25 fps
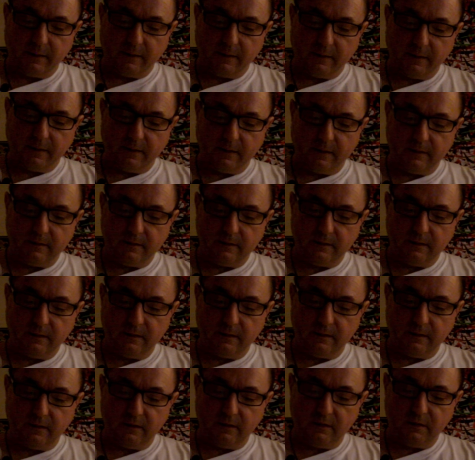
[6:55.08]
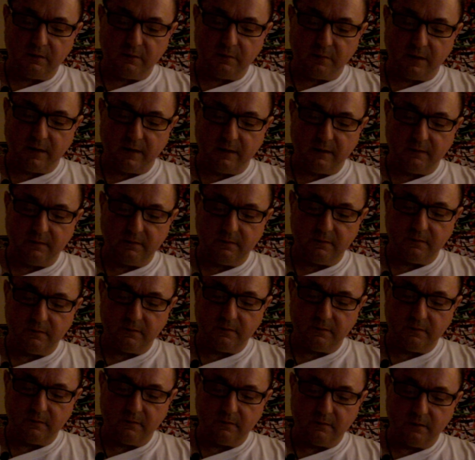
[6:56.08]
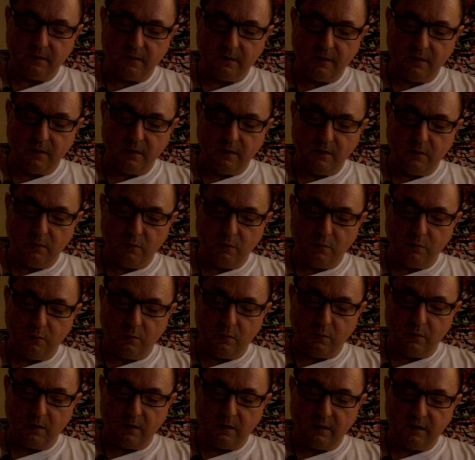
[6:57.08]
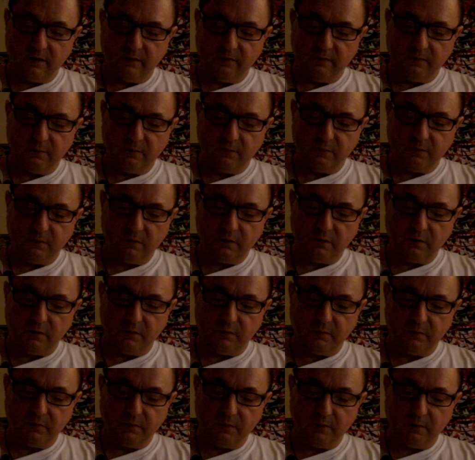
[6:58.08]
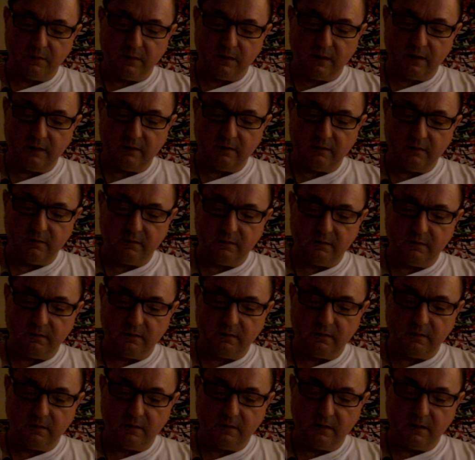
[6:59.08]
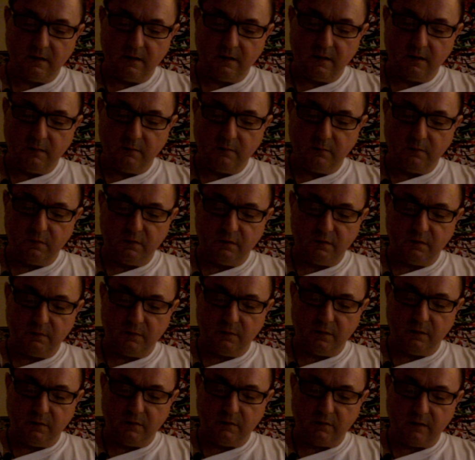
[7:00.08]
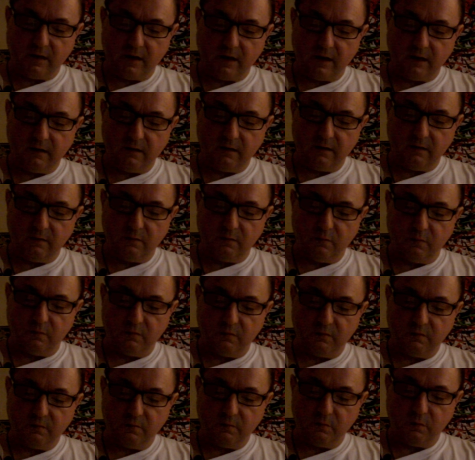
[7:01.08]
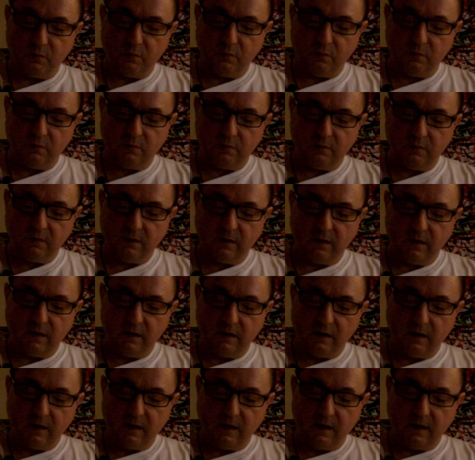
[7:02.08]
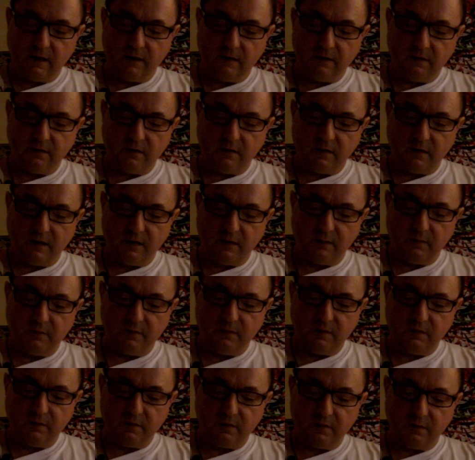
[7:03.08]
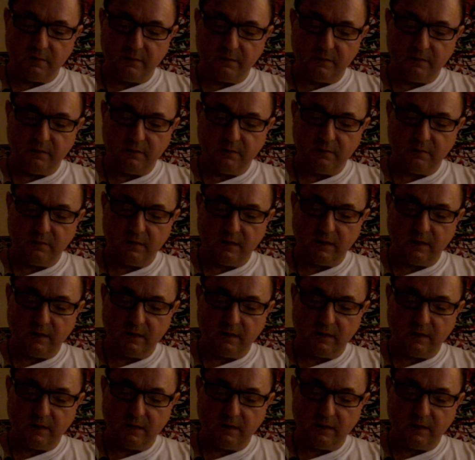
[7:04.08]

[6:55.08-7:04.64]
as it expands. All life must come to an end, but to be created once more. Our time is coming to an